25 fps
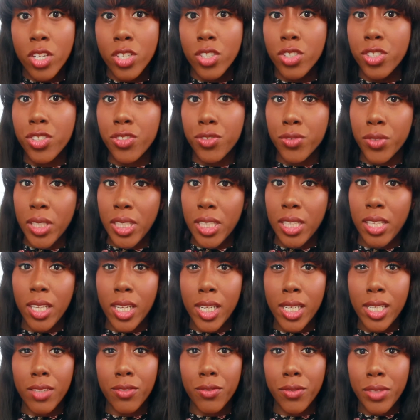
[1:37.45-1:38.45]
you should
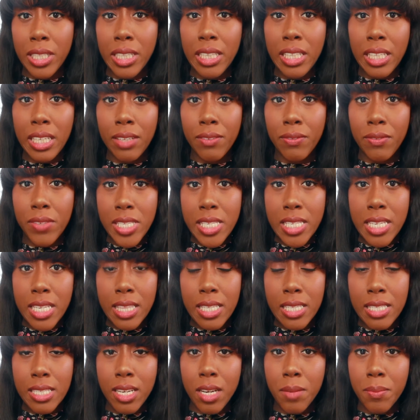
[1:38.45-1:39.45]
really, really visit
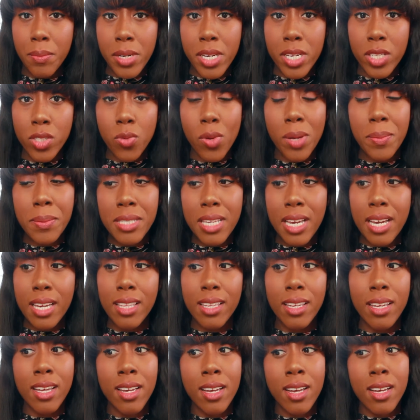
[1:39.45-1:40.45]
this company's
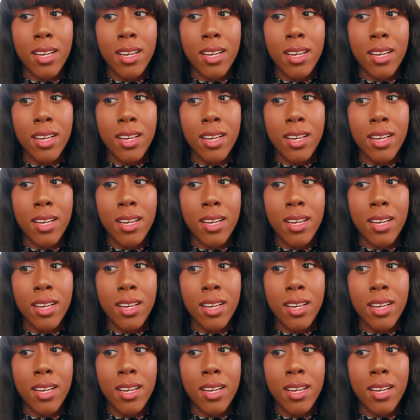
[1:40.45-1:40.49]
website.